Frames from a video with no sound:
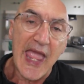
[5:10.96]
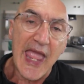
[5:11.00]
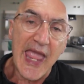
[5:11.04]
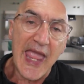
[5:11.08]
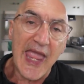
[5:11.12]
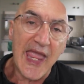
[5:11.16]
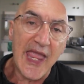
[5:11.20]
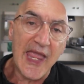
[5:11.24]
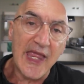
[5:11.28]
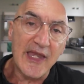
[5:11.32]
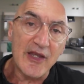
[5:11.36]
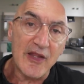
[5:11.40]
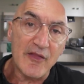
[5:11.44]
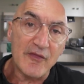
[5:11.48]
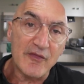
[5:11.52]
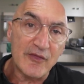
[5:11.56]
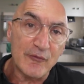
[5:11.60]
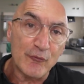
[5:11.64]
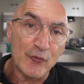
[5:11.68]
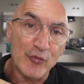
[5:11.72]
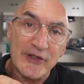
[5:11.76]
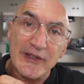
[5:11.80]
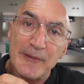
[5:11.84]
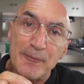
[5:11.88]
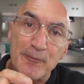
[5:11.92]
and
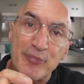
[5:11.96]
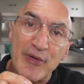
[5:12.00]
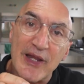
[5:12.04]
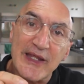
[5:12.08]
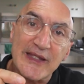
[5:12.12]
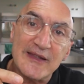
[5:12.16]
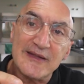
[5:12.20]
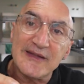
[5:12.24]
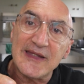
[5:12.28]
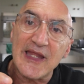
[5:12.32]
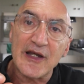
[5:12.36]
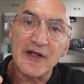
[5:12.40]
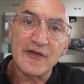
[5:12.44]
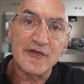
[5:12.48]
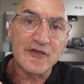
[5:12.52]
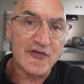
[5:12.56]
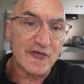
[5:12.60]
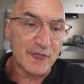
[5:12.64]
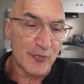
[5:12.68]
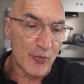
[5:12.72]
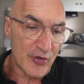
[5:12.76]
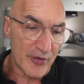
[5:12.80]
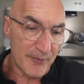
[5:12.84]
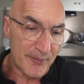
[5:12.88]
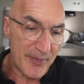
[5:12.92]
we can break them down into
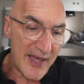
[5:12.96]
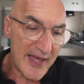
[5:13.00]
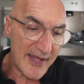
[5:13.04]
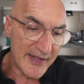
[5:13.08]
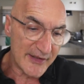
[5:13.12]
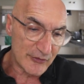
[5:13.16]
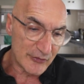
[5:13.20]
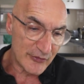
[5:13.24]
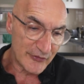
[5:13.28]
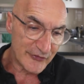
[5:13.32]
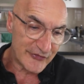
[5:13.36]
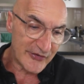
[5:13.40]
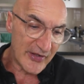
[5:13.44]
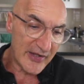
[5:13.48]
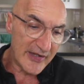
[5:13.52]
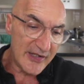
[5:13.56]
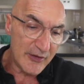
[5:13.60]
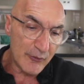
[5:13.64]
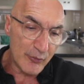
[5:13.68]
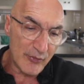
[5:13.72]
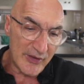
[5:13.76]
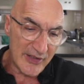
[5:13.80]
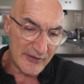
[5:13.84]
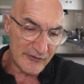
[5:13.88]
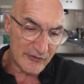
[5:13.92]
smaller particles. So he
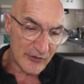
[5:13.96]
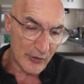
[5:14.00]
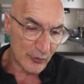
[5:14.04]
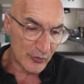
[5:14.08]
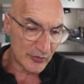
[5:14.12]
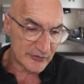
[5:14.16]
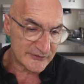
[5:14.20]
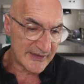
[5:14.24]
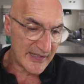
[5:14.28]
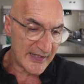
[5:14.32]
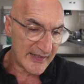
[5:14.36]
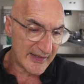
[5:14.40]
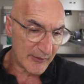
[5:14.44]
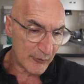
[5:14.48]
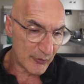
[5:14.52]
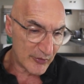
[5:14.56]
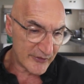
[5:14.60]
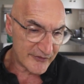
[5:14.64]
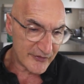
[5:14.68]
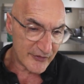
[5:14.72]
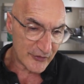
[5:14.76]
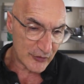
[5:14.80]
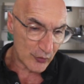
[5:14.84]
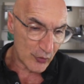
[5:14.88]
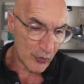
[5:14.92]
went in to look at
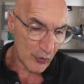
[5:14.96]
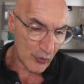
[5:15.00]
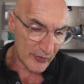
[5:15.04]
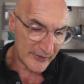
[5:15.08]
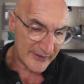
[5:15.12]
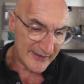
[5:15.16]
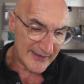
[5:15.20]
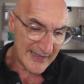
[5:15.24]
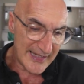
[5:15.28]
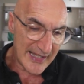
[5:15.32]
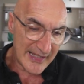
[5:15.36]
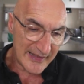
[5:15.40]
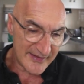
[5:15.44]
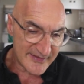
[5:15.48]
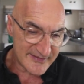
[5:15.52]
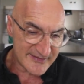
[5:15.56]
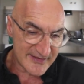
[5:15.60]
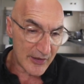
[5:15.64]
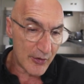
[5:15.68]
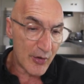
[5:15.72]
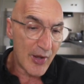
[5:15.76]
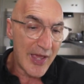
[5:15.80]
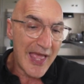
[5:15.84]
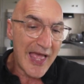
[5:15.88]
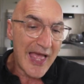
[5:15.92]
what's it called here, let's
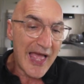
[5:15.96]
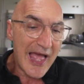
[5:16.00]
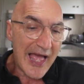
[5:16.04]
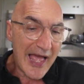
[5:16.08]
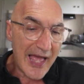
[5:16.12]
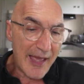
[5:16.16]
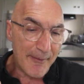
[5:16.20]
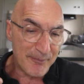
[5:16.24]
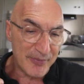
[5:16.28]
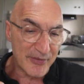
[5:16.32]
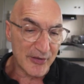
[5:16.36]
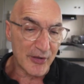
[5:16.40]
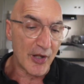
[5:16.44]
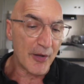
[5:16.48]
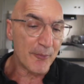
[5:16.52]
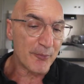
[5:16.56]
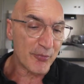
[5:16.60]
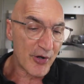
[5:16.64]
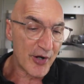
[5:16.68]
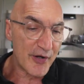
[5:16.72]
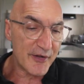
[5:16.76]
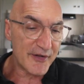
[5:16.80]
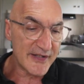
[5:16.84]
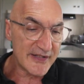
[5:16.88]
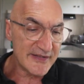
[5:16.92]
say
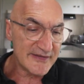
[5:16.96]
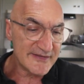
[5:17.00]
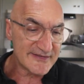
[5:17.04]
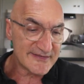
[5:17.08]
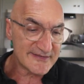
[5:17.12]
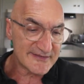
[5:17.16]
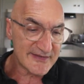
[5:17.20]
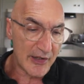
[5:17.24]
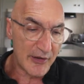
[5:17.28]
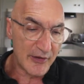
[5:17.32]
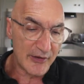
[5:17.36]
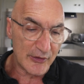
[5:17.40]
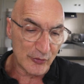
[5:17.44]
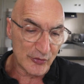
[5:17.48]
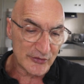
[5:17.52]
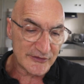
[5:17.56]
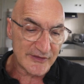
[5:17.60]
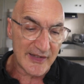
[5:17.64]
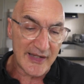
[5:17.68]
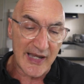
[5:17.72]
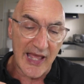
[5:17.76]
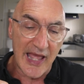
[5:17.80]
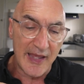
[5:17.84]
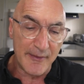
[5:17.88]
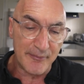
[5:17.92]
apolipoproteins. So he looked
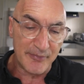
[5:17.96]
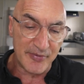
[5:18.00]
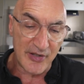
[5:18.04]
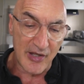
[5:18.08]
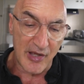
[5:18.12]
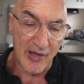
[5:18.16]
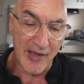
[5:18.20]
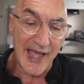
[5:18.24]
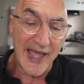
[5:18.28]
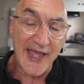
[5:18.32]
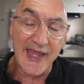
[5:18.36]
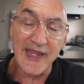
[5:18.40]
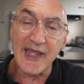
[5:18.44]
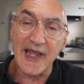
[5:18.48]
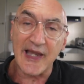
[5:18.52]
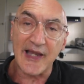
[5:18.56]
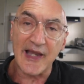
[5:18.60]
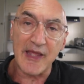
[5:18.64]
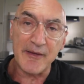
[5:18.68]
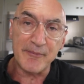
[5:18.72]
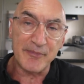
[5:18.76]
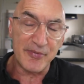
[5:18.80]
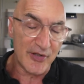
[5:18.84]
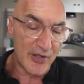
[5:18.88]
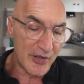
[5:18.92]
at ApoA and
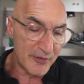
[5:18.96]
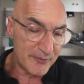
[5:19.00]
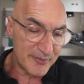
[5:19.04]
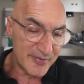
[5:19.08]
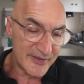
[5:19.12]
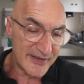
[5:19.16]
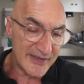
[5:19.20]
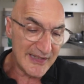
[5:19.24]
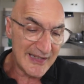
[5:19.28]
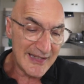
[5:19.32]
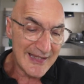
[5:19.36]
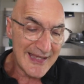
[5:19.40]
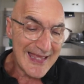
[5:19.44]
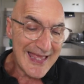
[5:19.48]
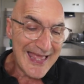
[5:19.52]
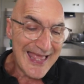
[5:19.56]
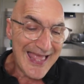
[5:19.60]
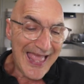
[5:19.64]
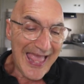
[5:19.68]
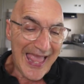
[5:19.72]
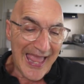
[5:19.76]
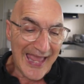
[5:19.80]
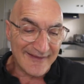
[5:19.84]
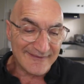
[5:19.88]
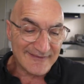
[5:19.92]
ApoB,
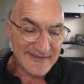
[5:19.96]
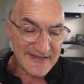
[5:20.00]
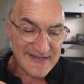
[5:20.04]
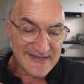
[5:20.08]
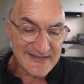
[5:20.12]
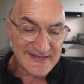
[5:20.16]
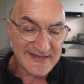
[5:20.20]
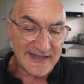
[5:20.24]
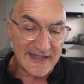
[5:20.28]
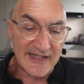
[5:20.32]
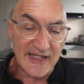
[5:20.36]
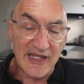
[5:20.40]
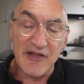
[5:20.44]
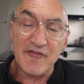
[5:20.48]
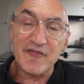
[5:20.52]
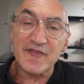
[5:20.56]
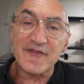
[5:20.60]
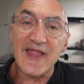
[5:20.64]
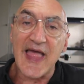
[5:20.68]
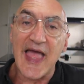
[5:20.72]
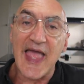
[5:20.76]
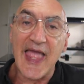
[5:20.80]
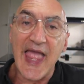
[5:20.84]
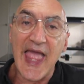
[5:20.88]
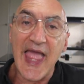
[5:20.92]
and to see if
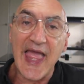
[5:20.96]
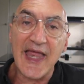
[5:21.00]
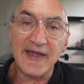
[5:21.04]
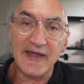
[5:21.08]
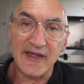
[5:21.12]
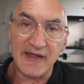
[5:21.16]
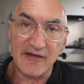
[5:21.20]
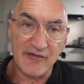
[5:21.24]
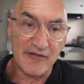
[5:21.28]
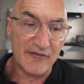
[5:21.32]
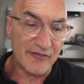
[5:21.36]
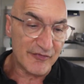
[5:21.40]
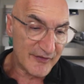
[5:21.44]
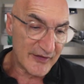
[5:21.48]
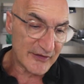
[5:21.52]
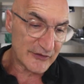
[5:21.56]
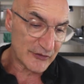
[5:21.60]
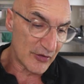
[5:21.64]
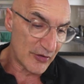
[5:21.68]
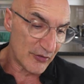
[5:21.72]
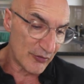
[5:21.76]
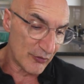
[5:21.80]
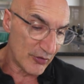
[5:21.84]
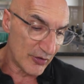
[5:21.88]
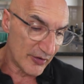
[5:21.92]
they had any effect
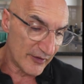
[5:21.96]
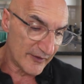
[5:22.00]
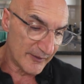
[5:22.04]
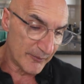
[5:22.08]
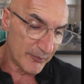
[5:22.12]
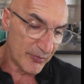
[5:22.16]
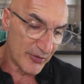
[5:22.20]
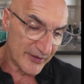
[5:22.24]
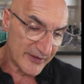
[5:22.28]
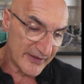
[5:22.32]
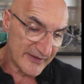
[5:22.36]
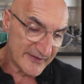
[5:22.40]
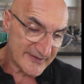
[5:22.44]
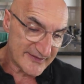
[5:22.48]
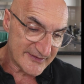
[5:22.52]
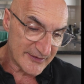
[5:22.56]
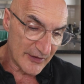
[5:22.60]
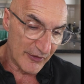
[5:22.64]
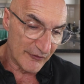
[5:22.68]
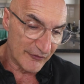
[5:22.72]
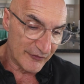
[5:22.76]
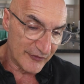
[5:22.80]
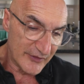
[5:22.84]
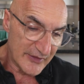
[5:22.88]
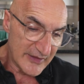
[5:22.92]
at all on the body
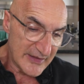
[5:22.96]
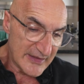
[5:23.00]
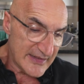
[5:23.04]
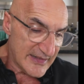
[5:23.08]
itself.